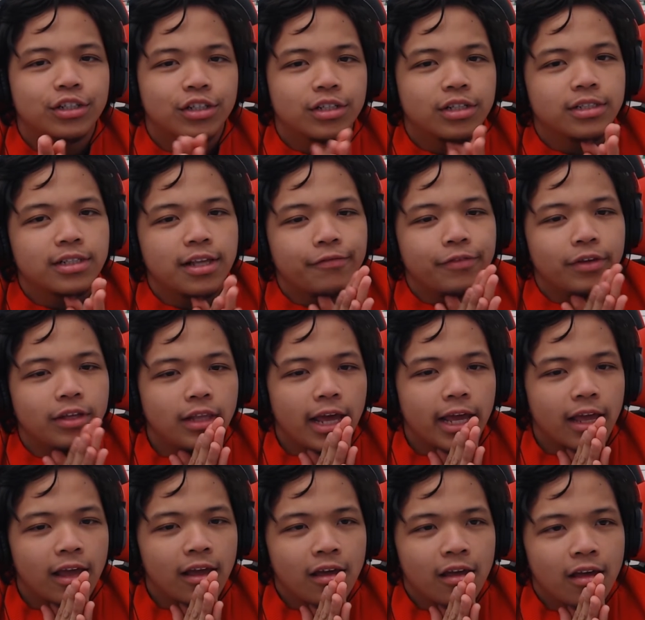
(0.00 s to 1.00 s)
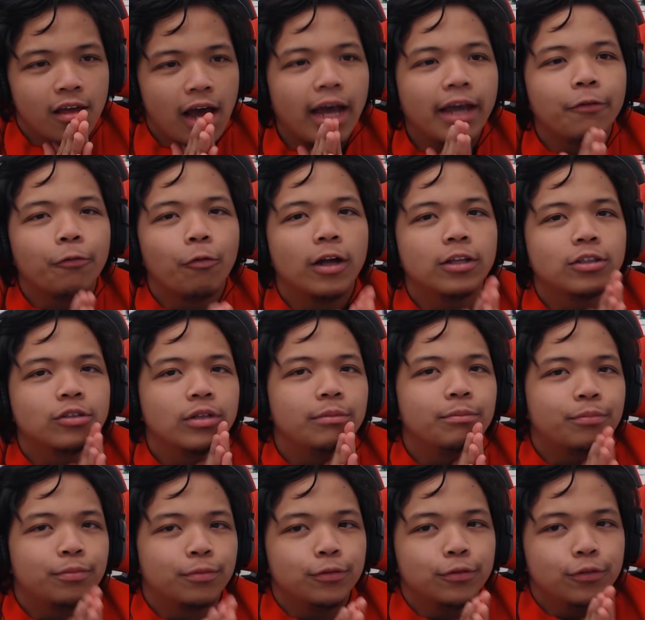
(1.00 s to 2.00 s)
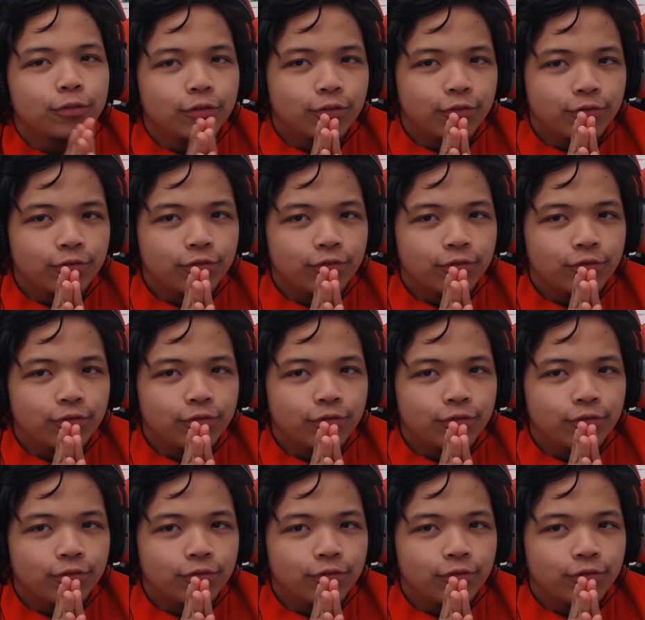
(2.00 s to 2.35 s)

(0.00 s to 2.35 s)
just because I feel like I want to improve